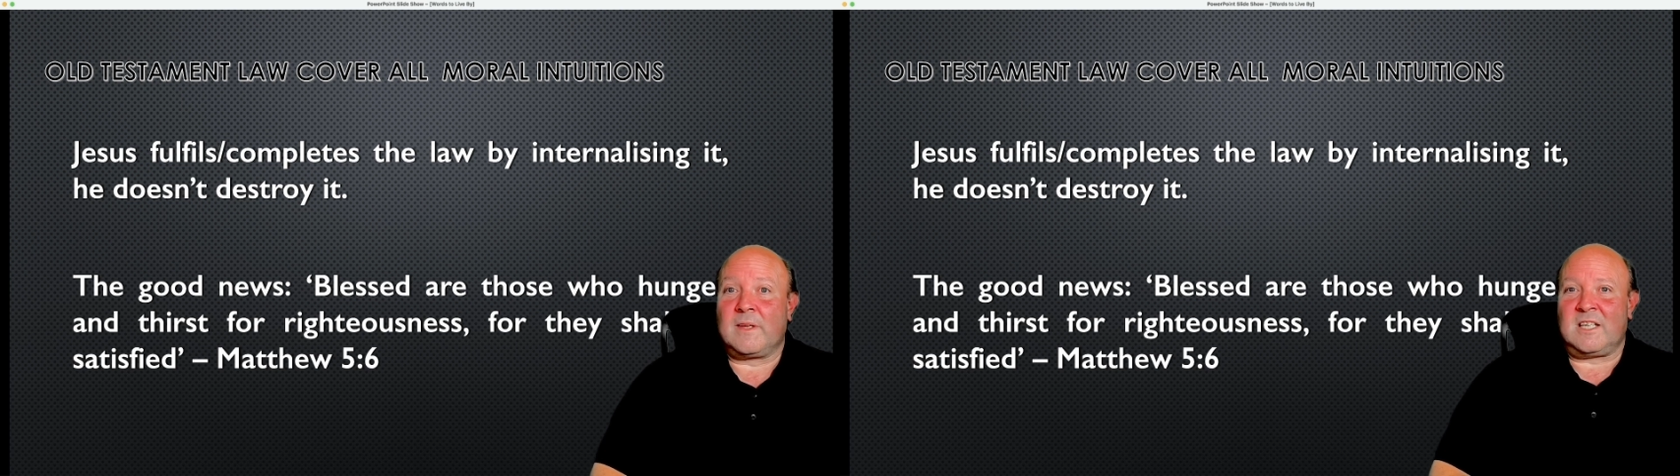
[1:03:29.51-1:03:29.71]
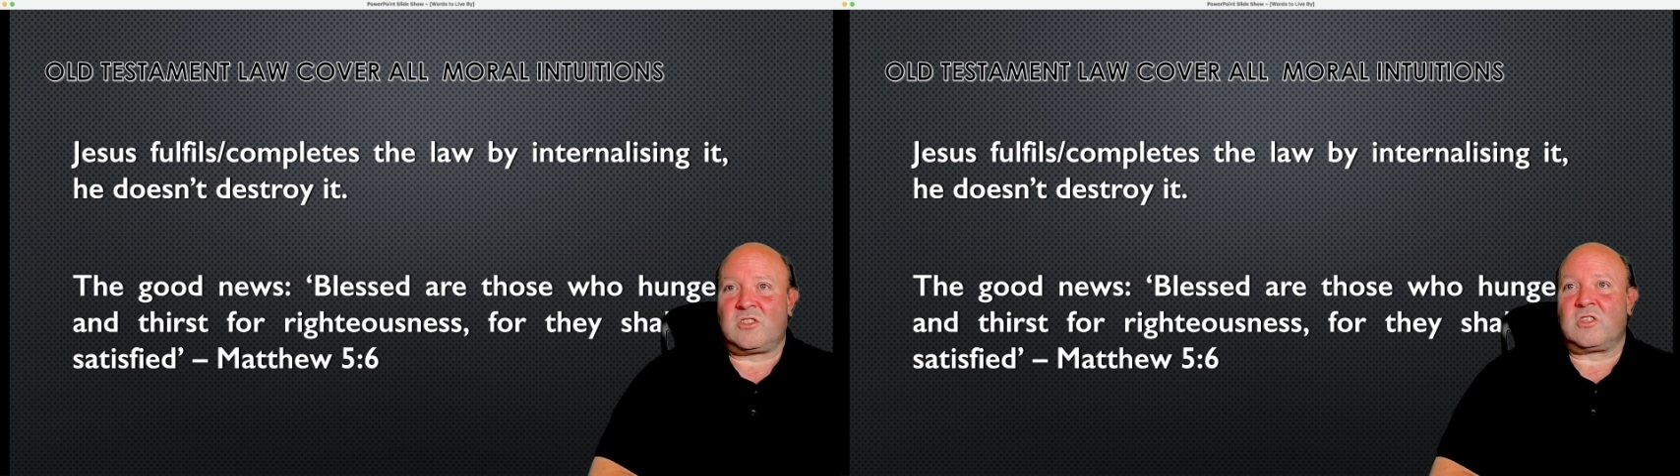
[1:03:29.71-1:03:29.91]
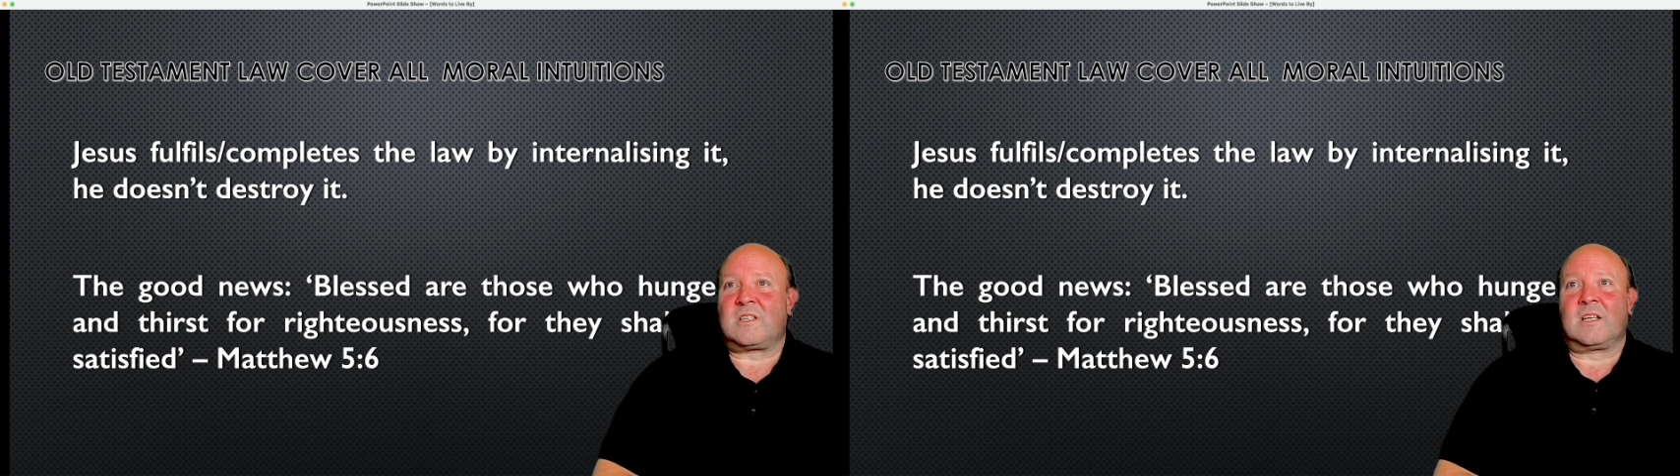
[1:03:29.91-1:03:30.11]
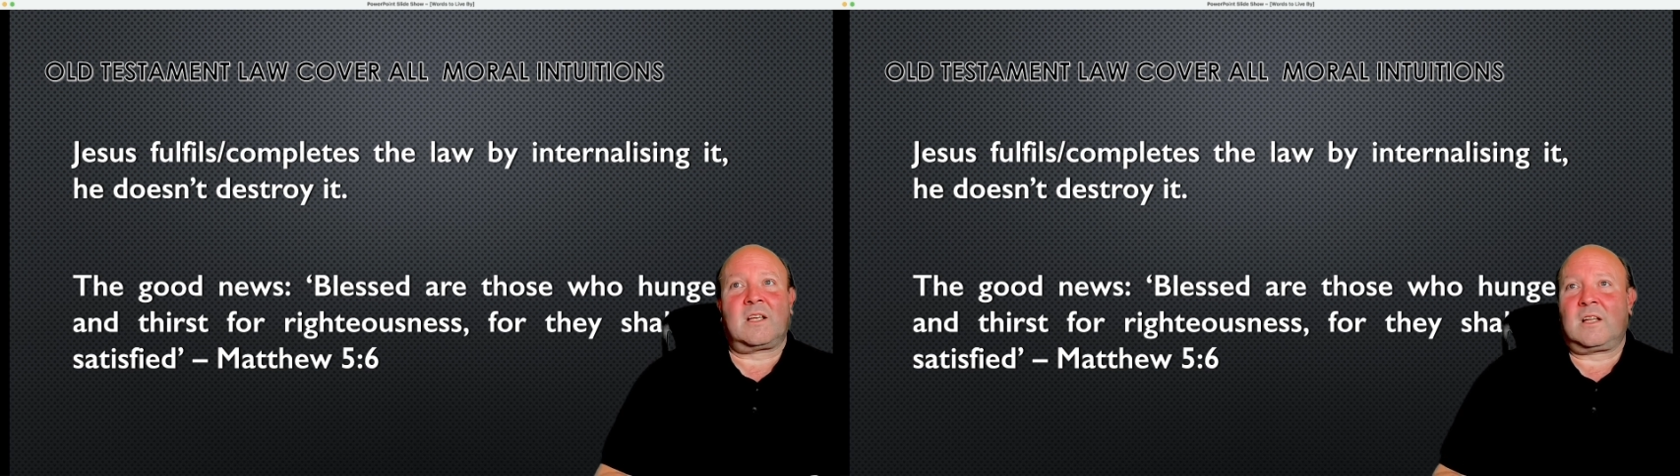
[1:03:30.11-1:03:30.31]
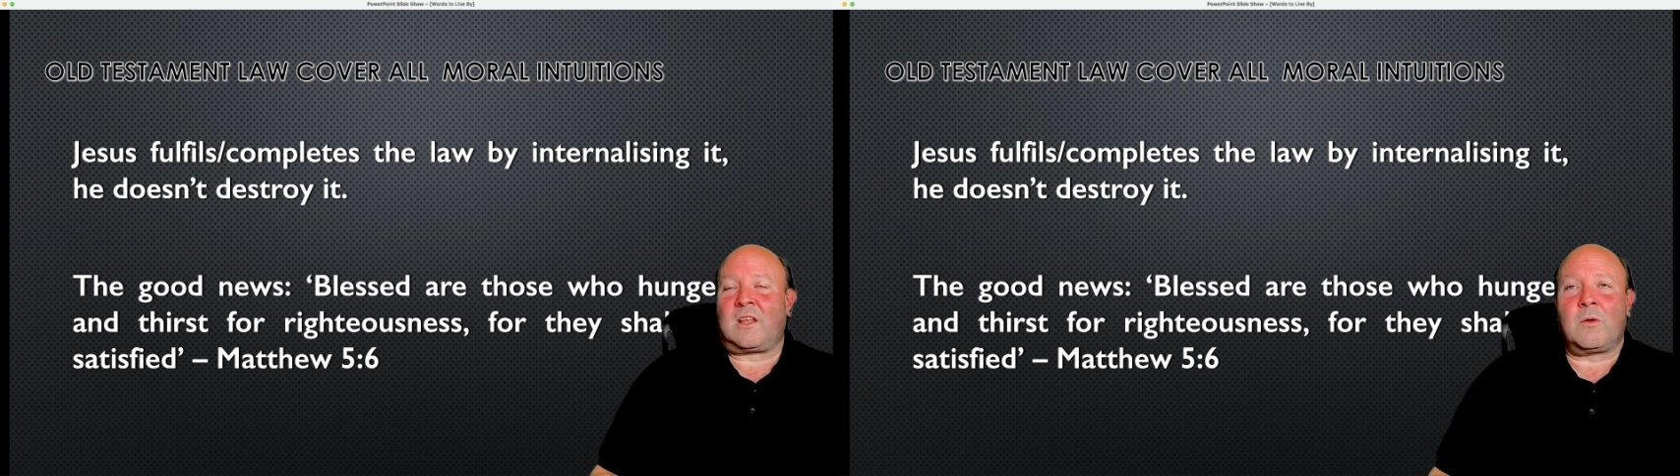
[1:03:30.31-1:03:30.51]
It's just that
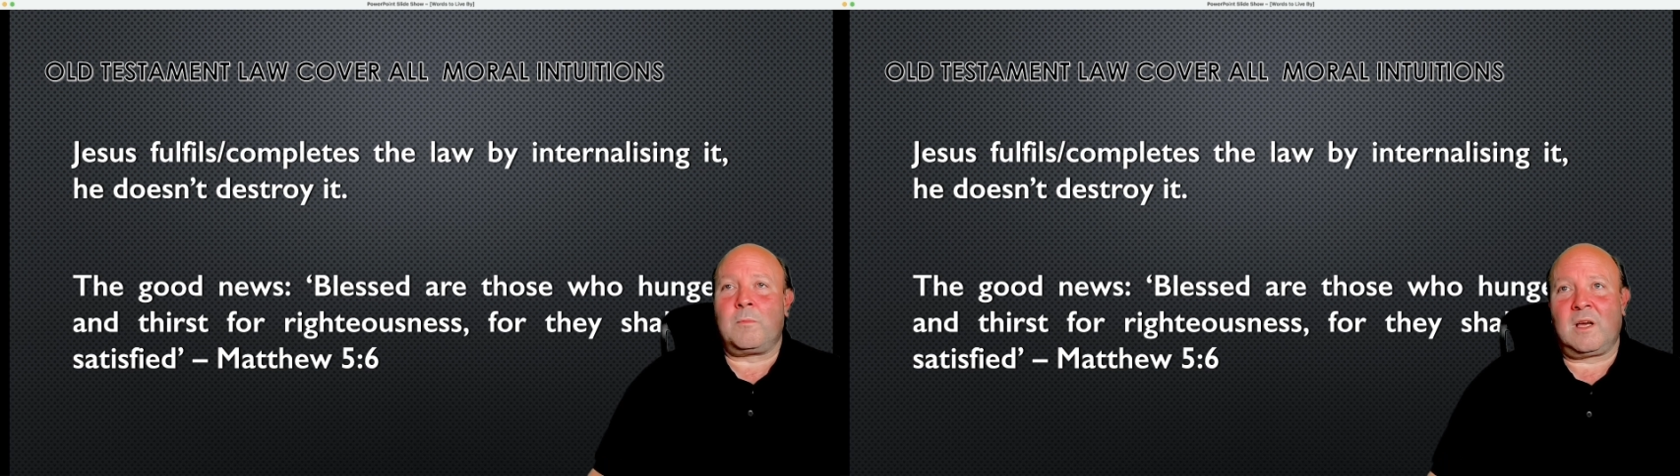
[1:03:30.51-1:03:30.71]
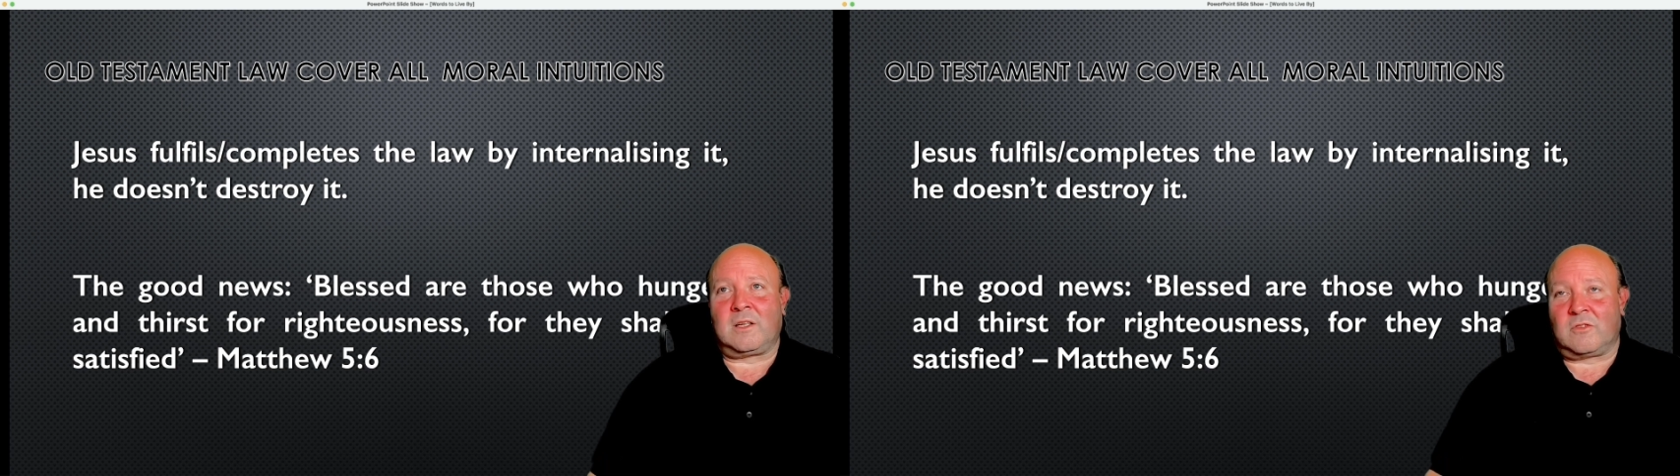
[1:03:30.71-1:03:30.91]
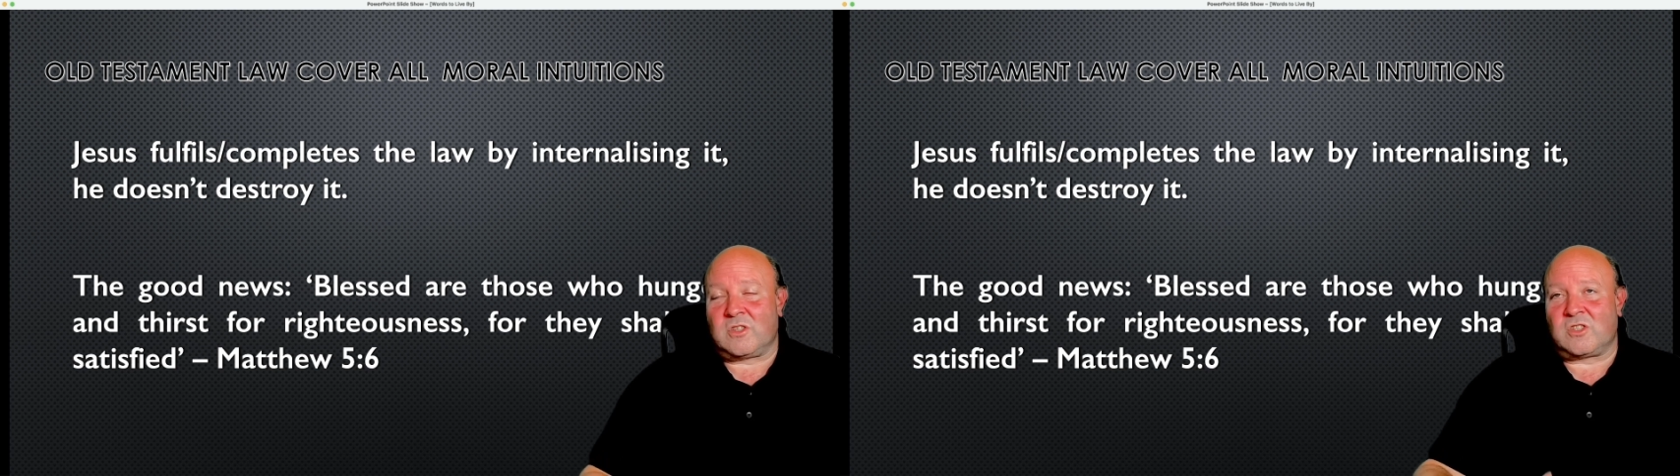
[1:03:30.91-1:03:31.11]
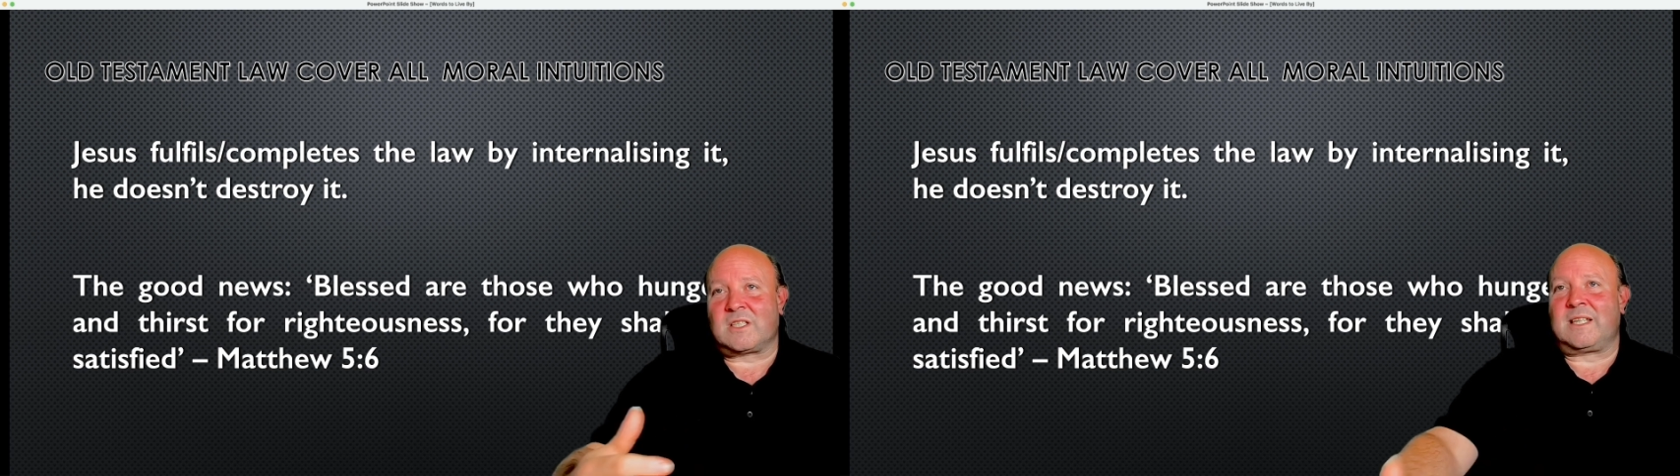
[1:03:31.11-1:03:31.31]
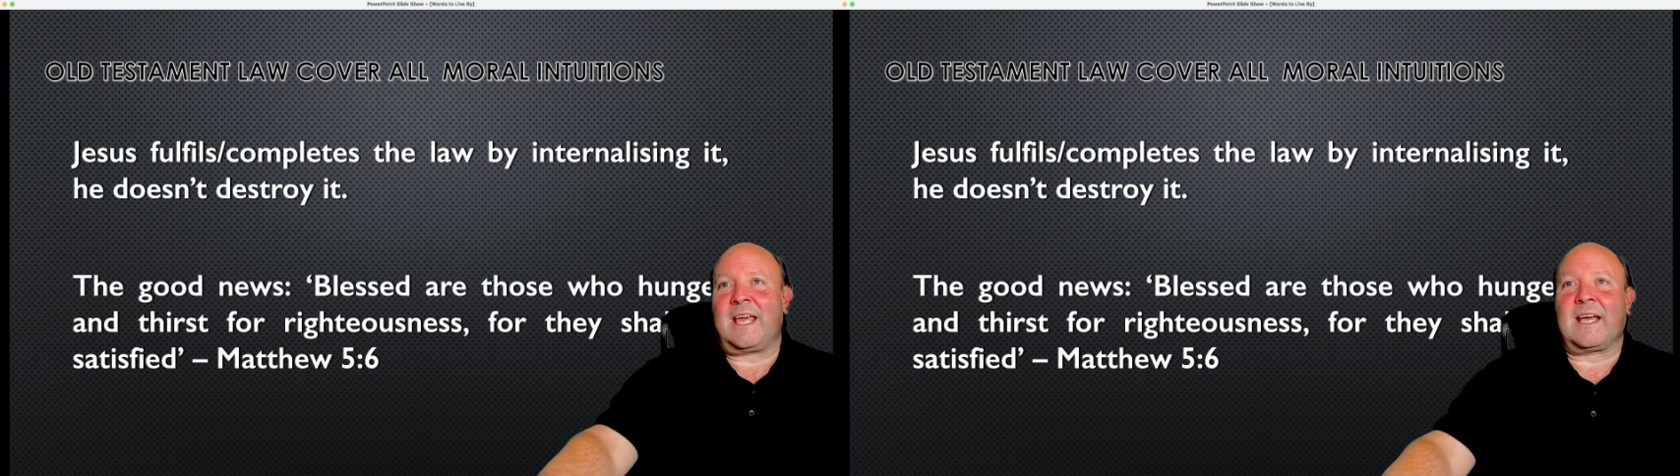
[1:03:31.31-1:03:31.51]
don't murder is
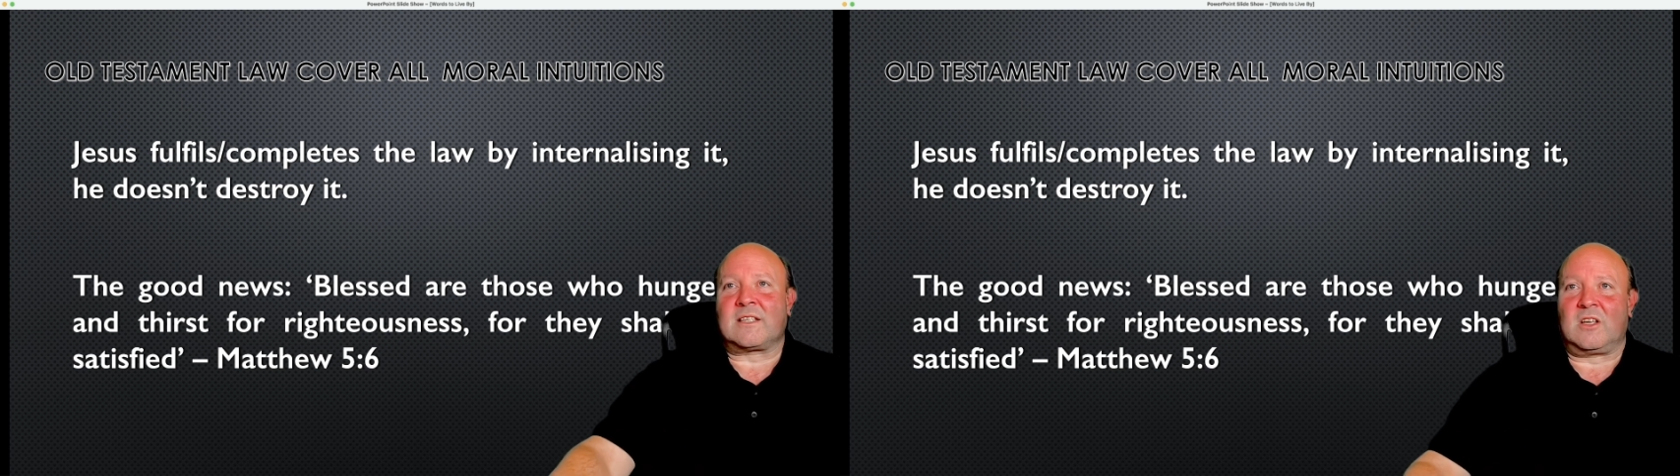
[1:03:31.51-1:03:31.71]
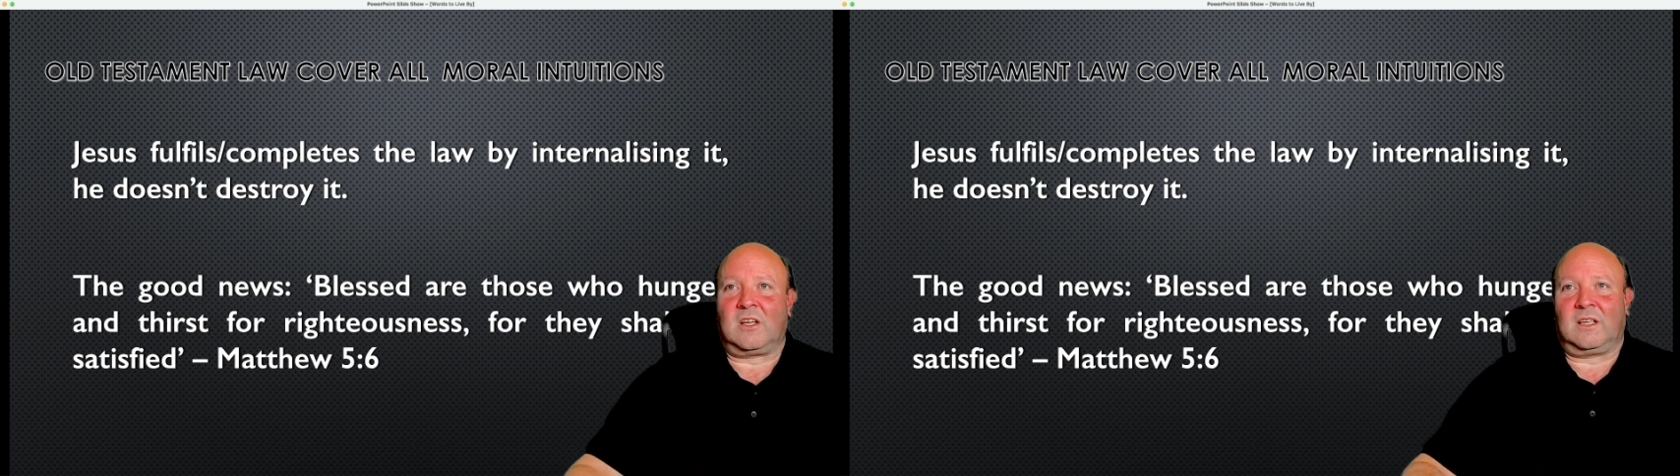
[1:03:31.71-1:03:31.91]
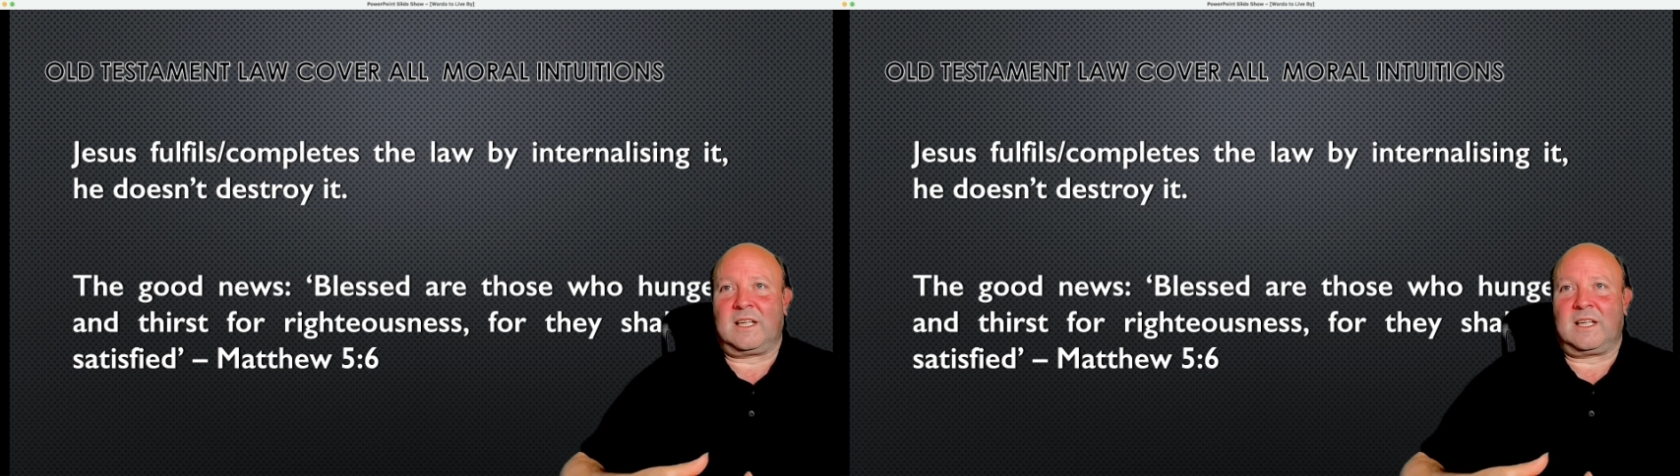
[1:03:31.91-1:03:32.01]
just the external.